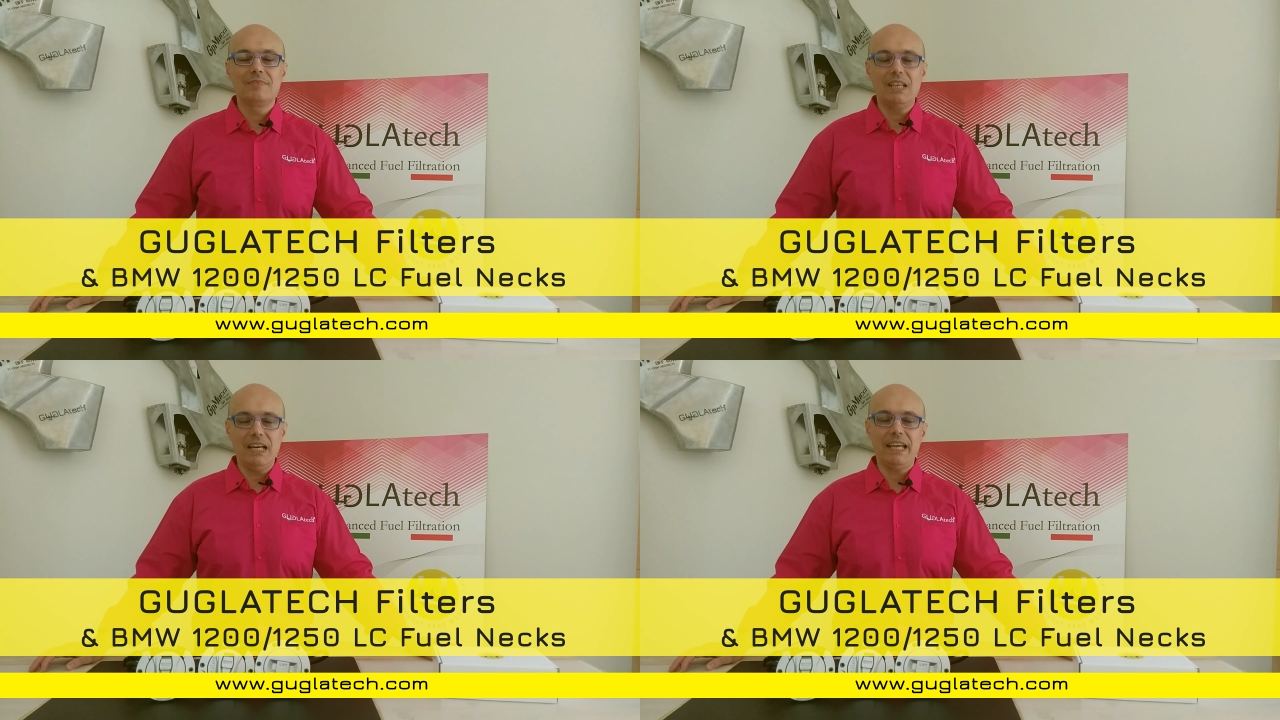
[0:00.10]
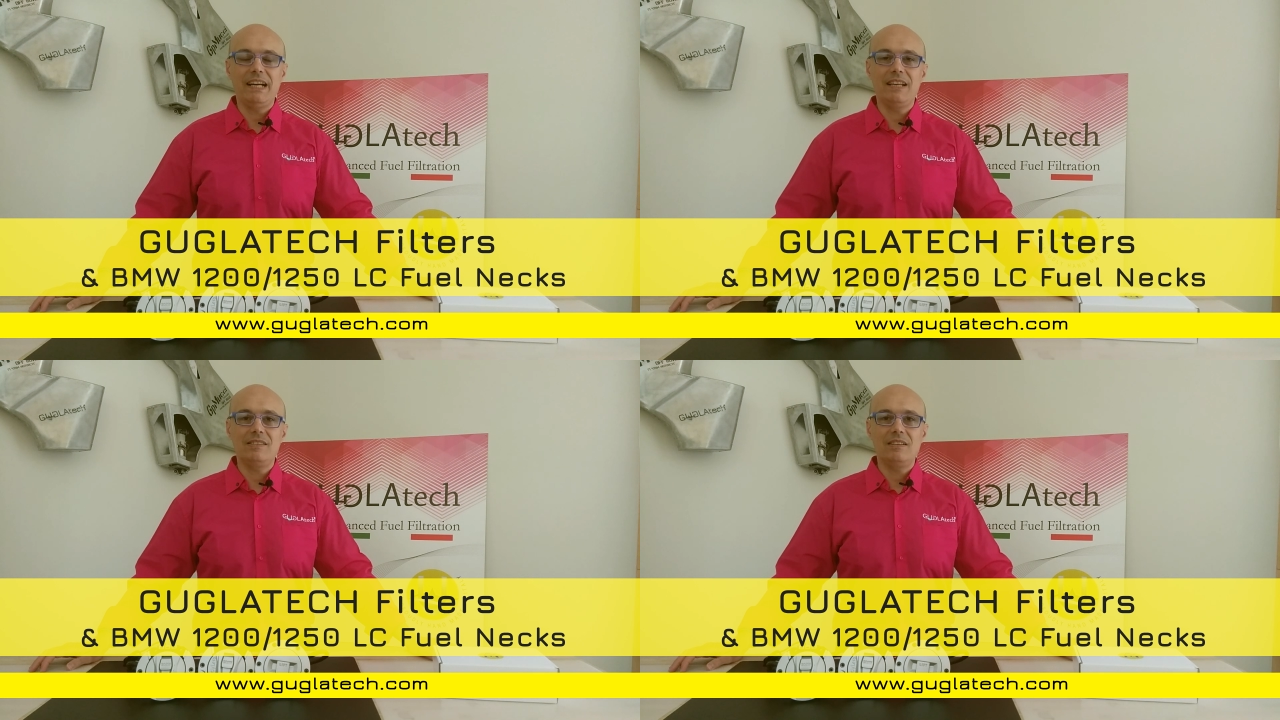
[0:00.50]
Hi
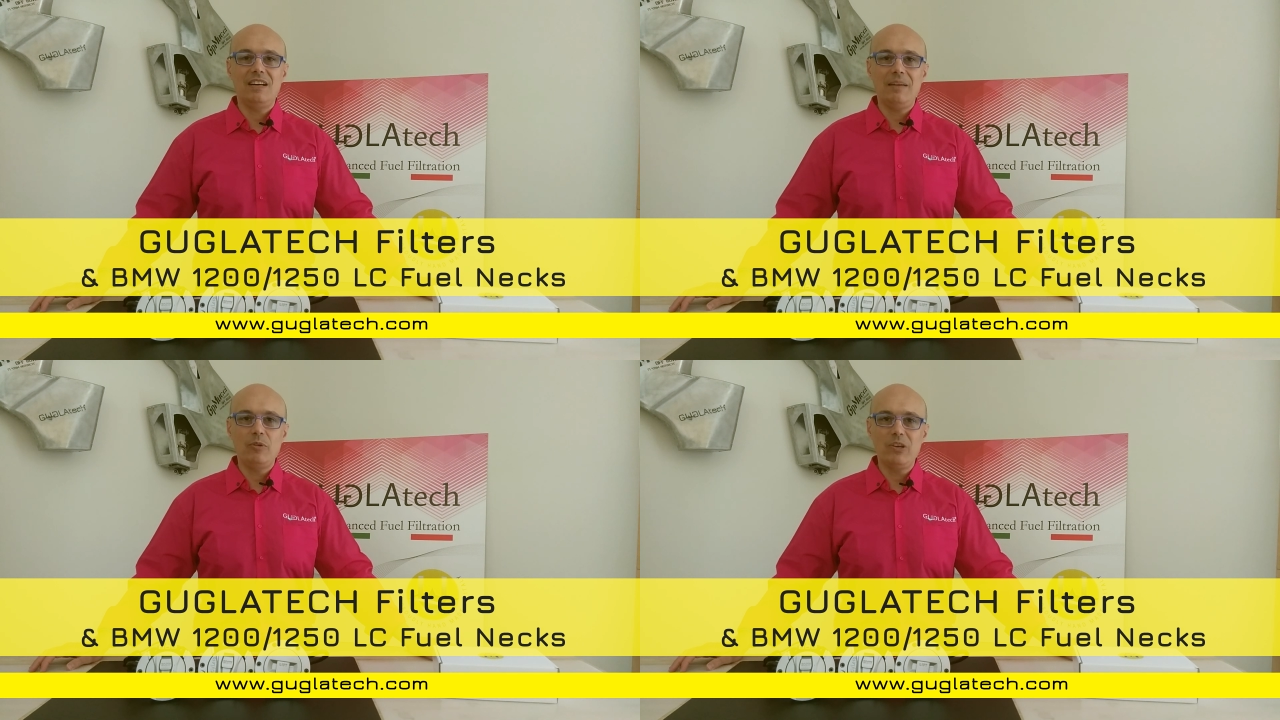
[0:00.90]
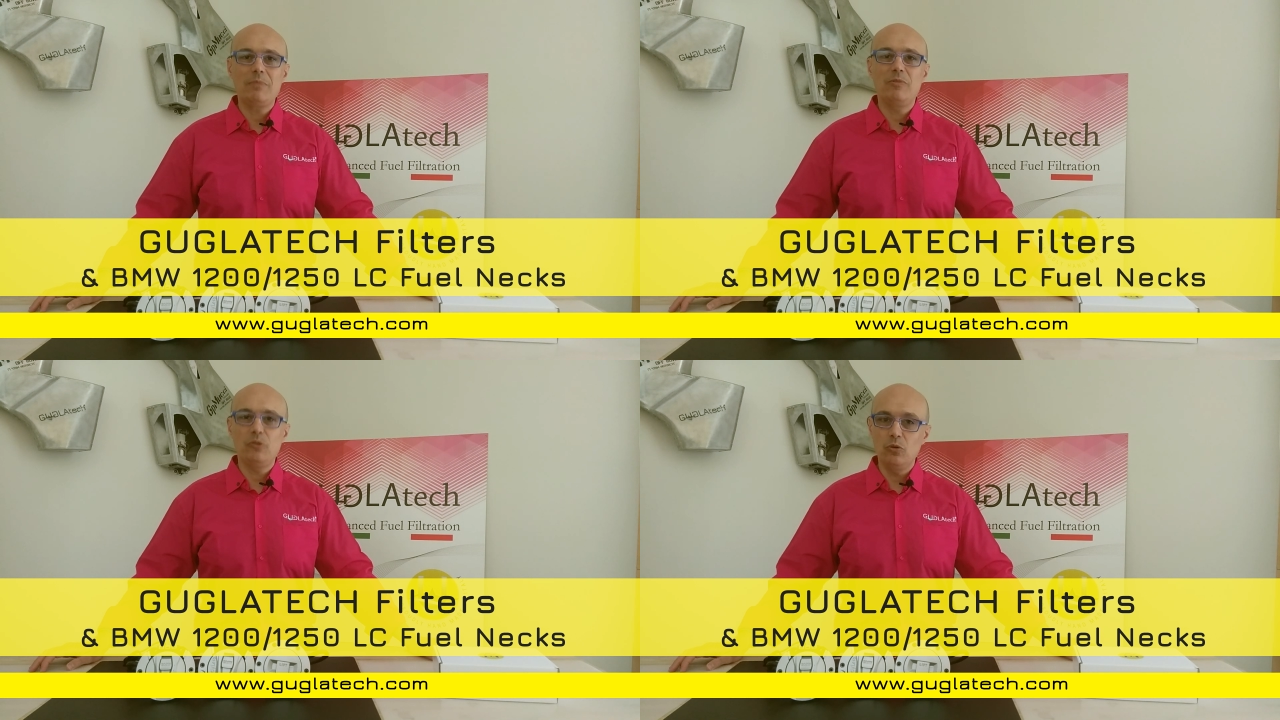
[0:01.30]
guys, I'm
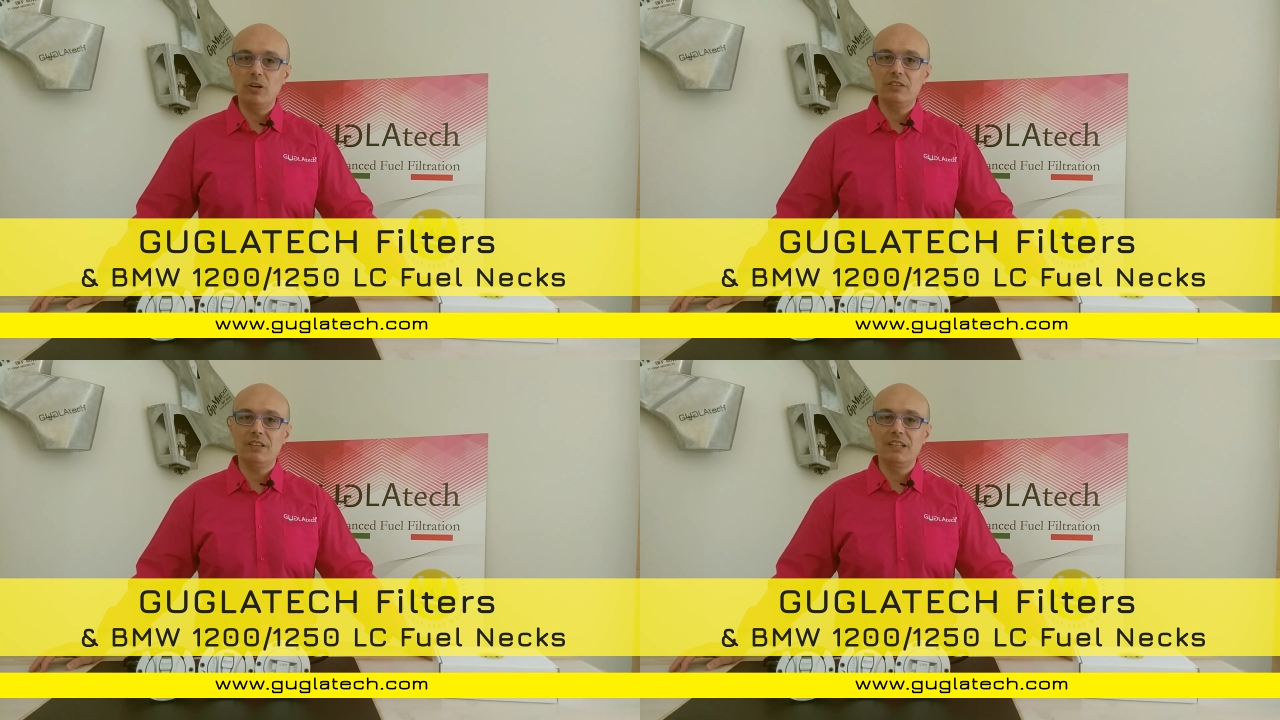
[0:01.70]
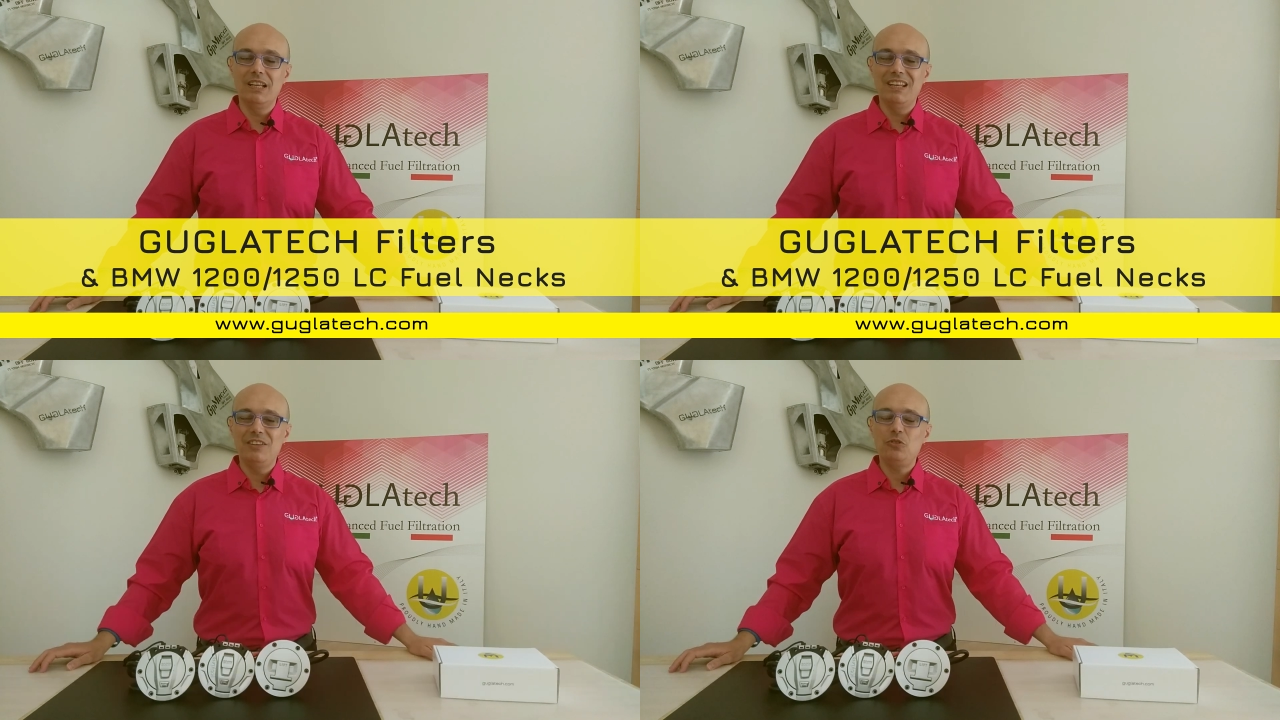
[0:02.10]
Guglielmo from Guglatech.
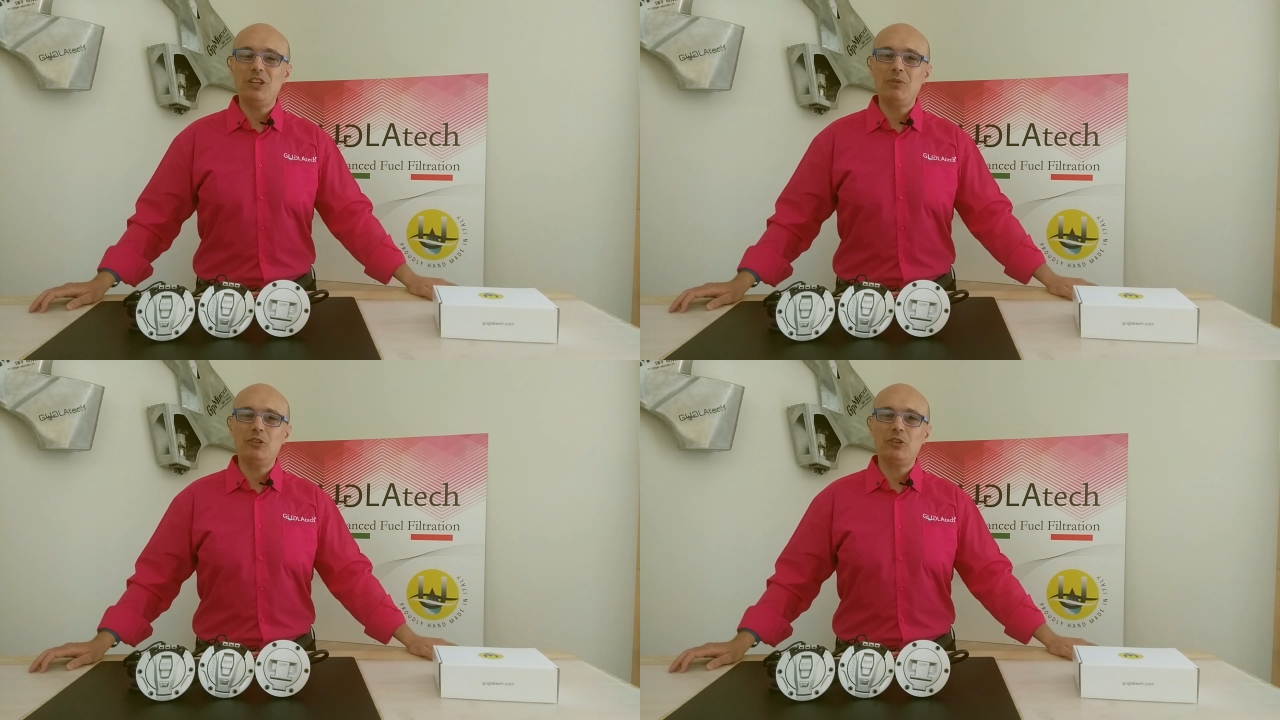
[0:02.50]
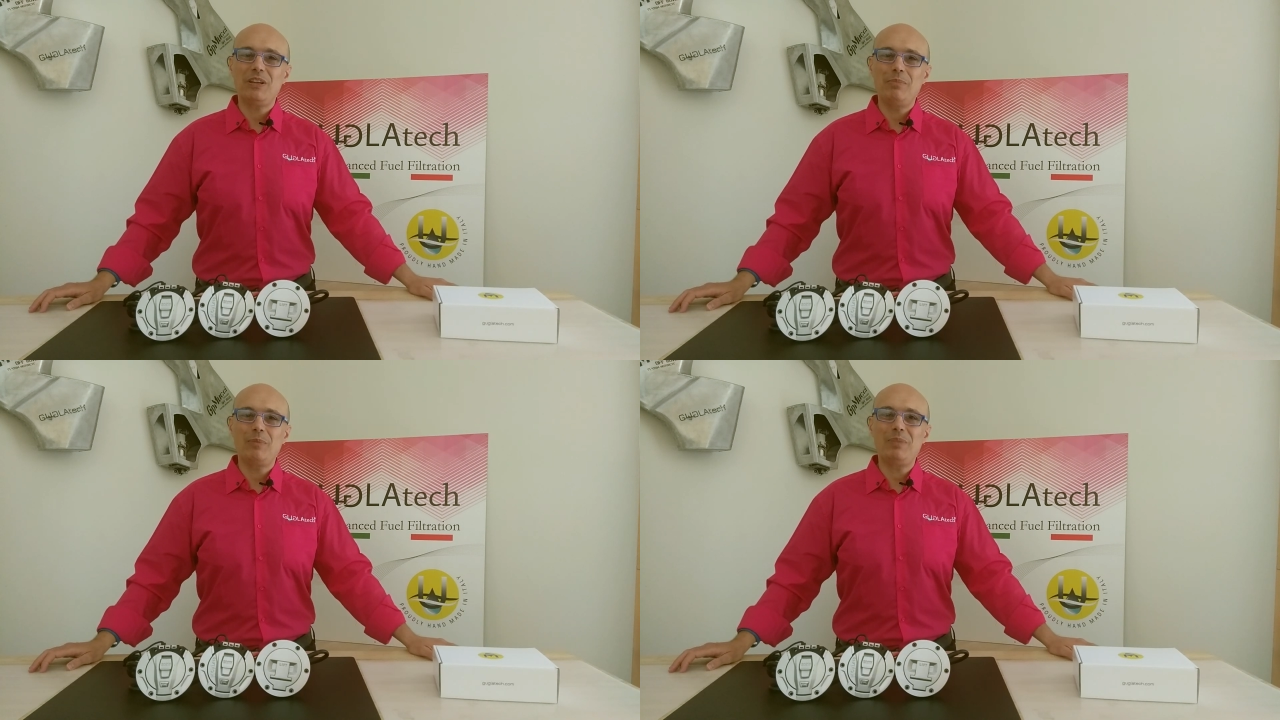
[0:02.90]
Today we're talking
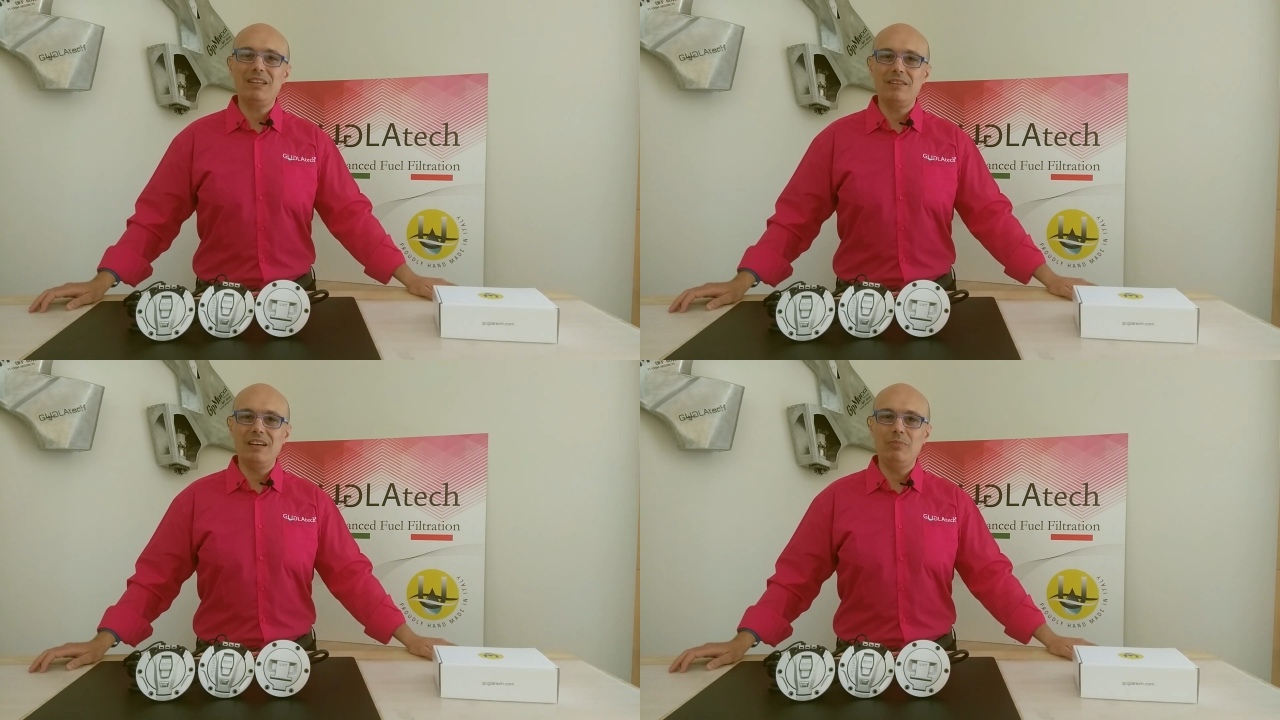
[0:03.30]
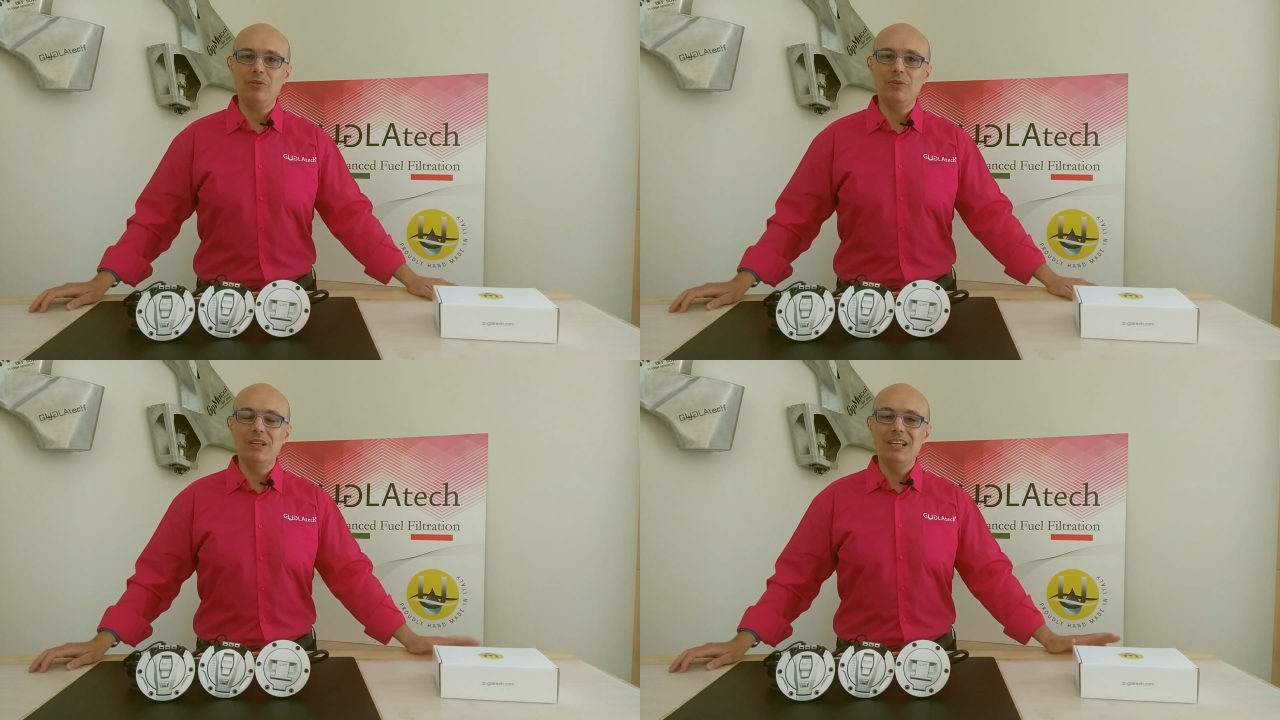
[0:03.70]
about BMW.